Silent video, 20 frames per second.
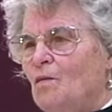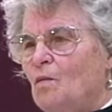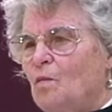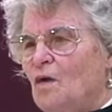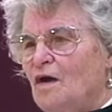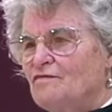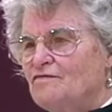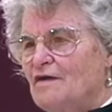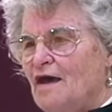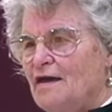
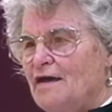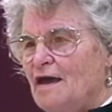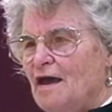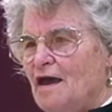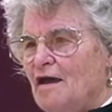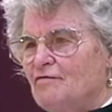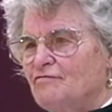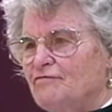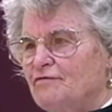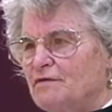Was I
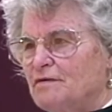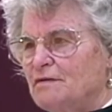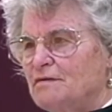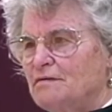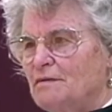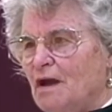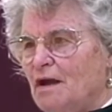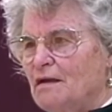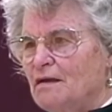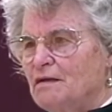
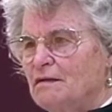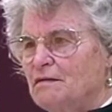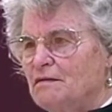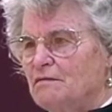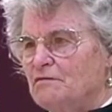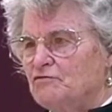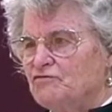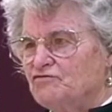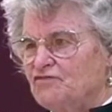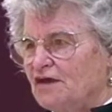ever
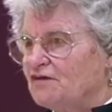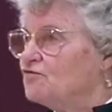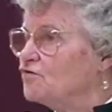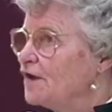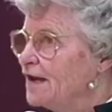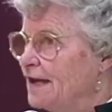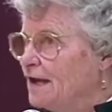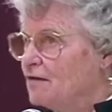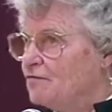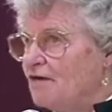
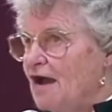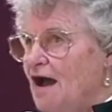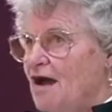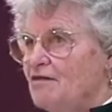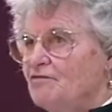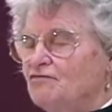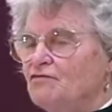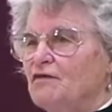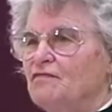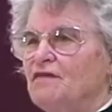sexually
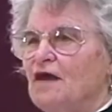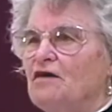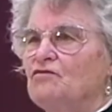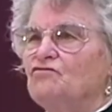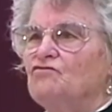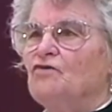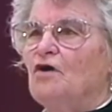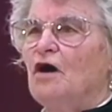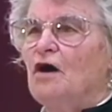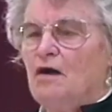harassed on
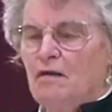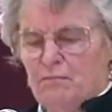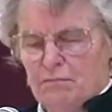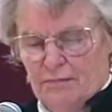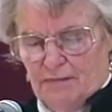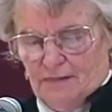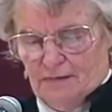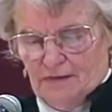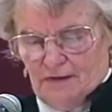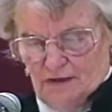that
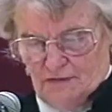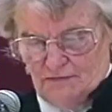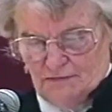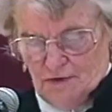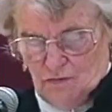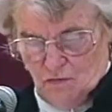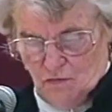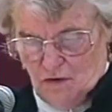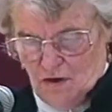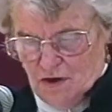job? Yes,
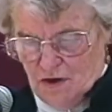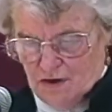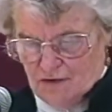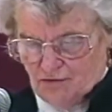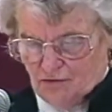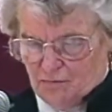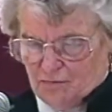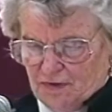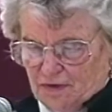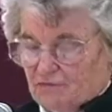I
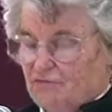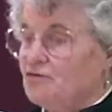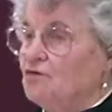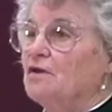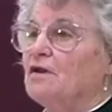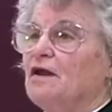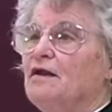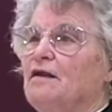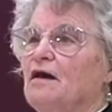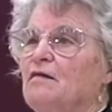was, but
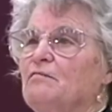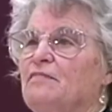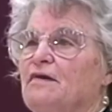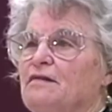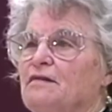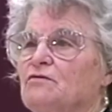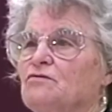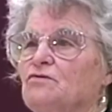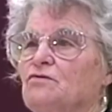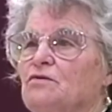certainly not by
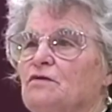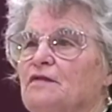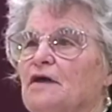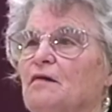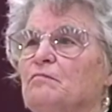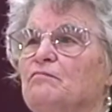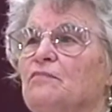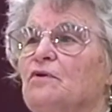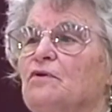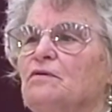the crew of
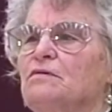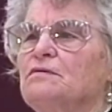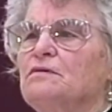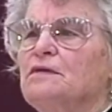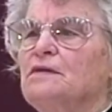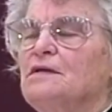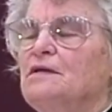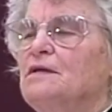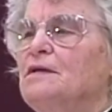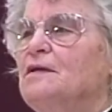that
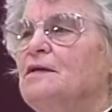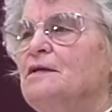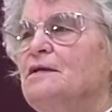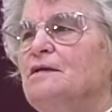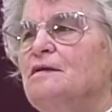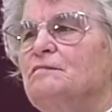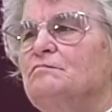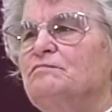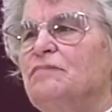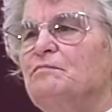boat,
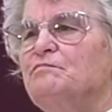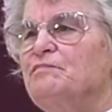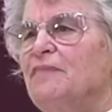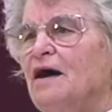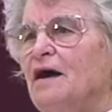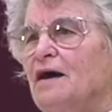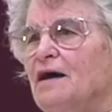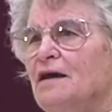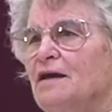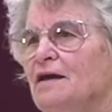but
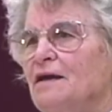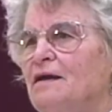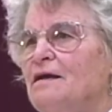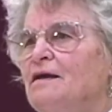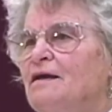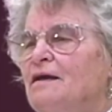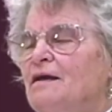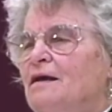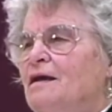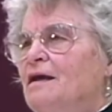by
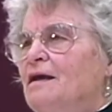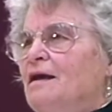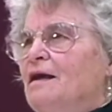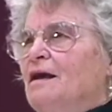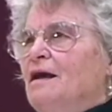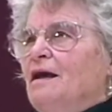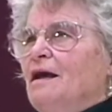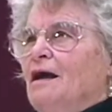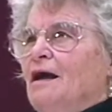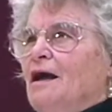
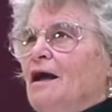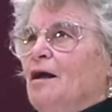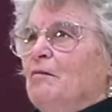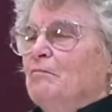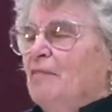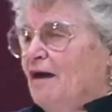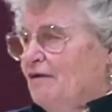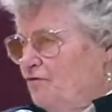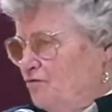My